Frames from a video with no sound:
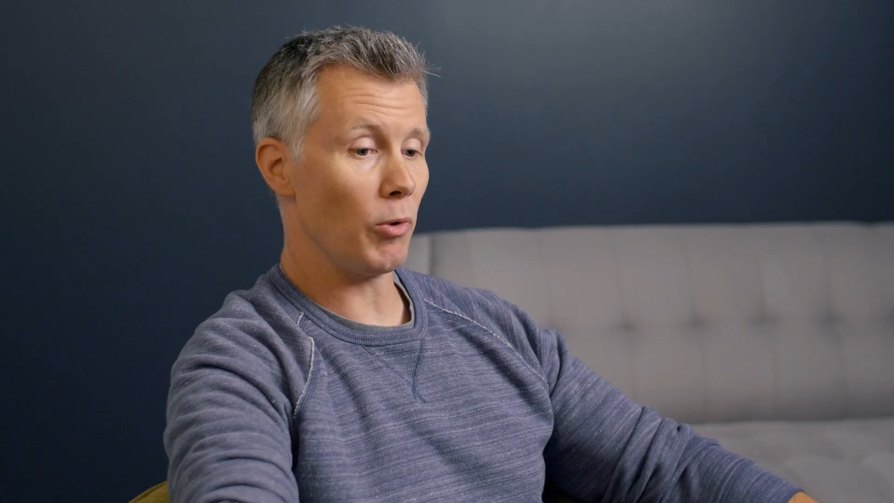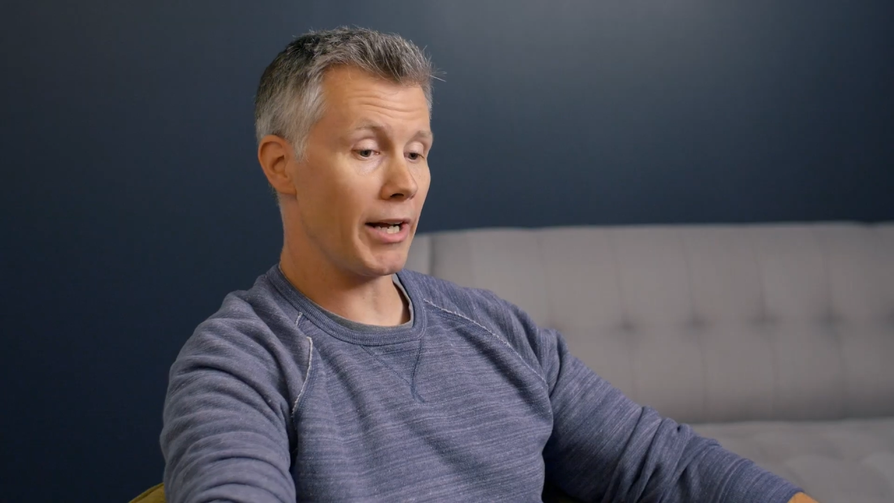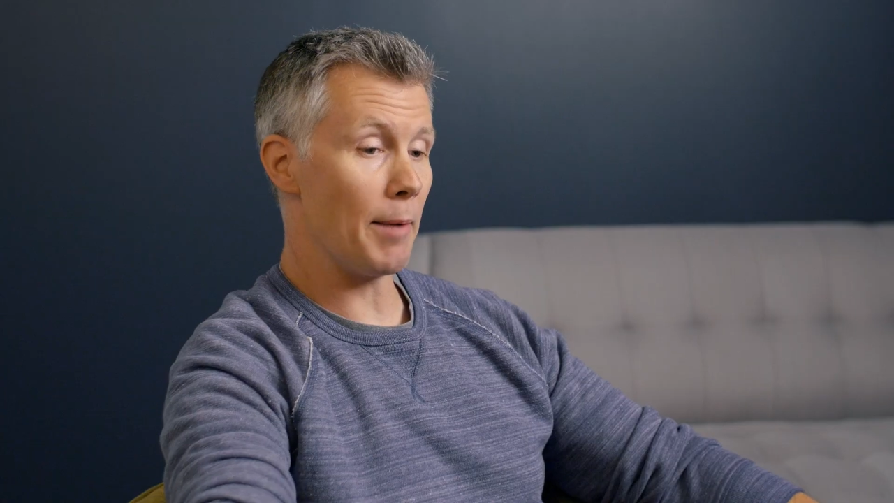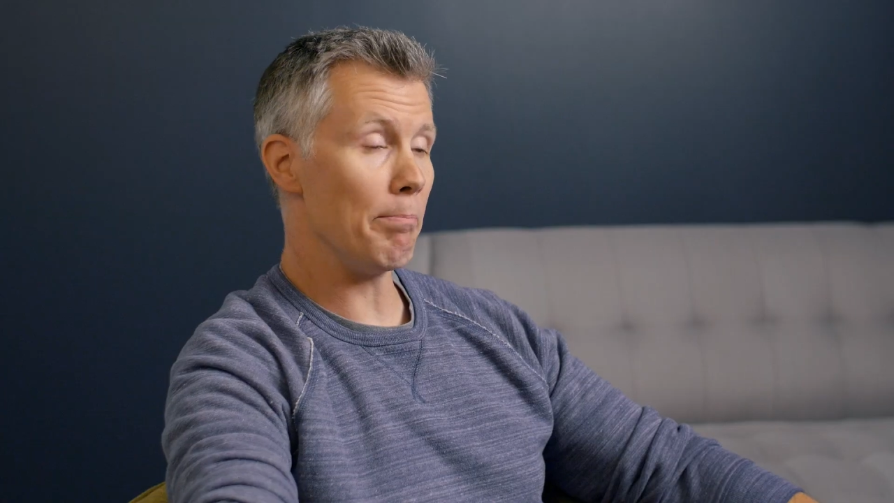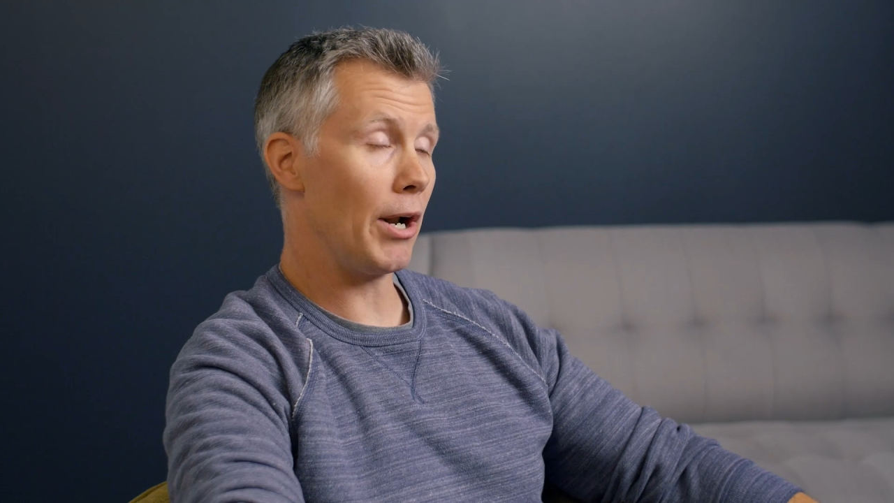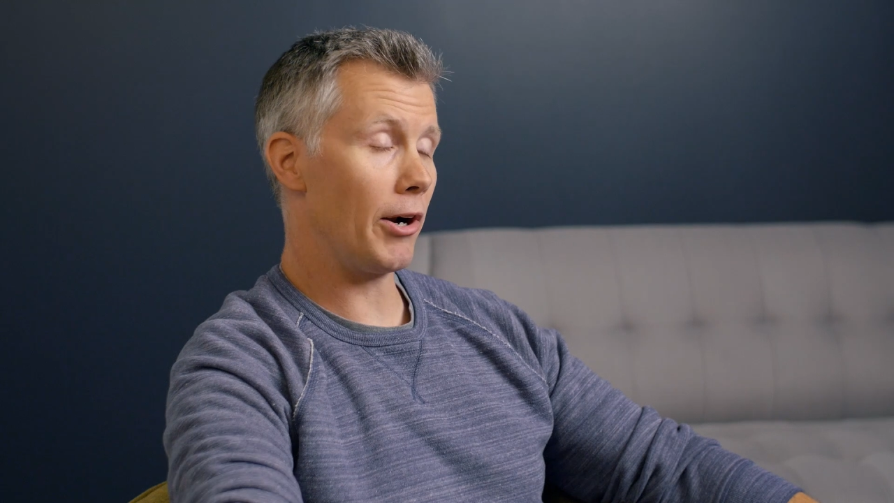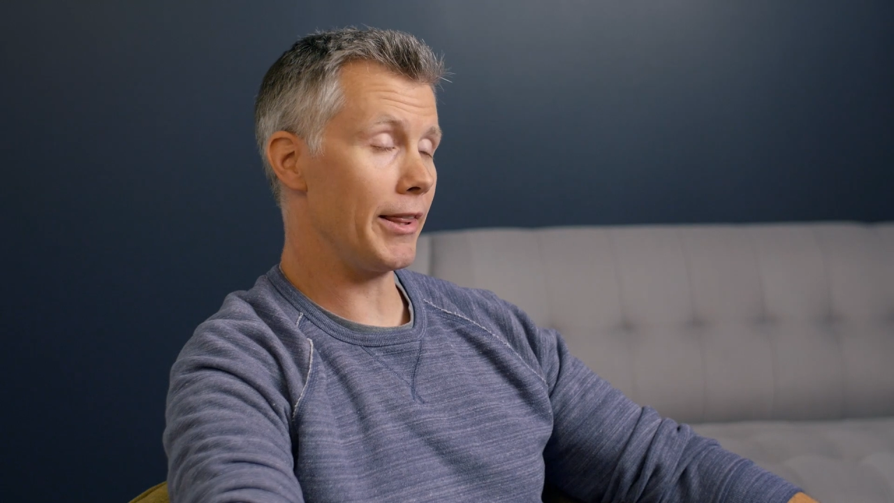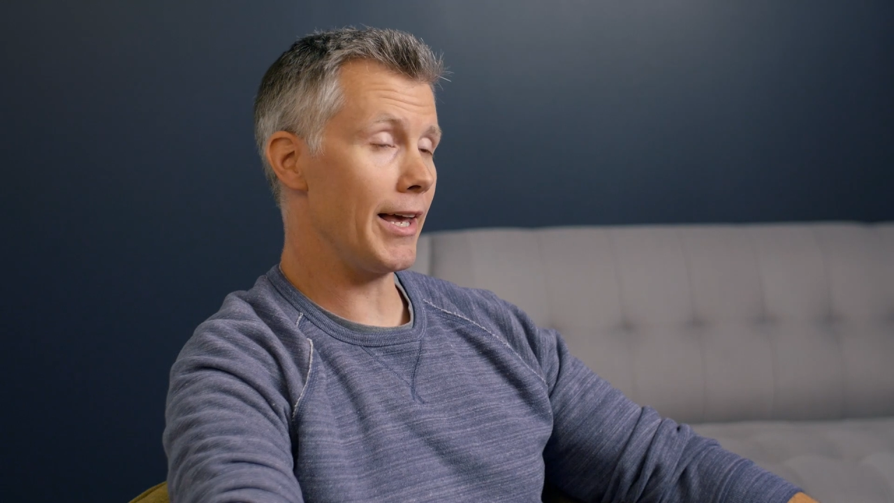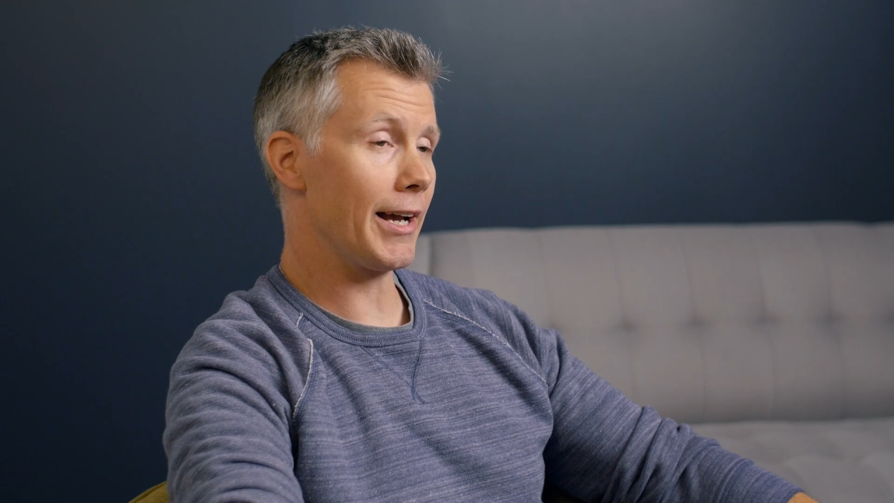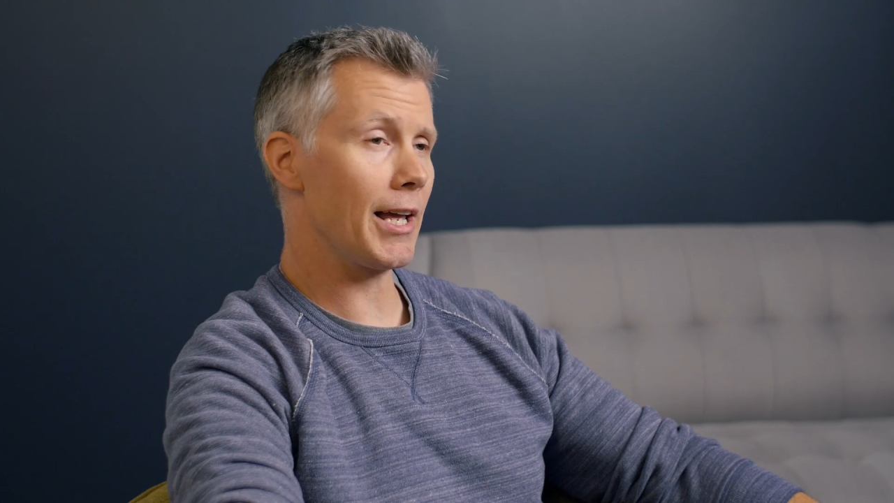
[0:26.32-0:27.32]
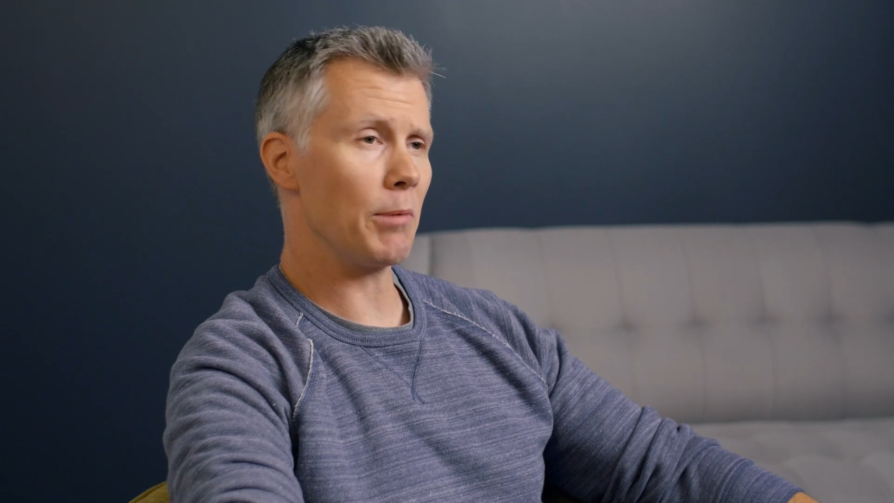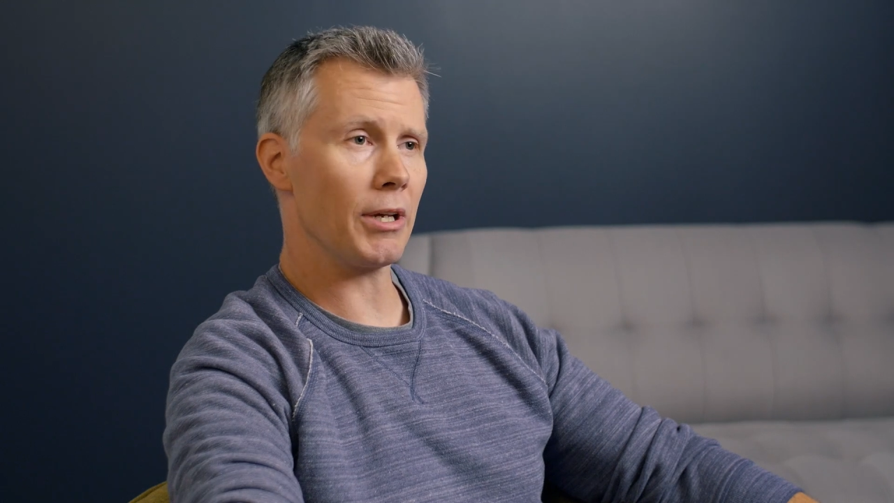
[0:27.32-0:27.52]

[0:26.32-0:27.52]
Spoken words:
But when I got married, that kind of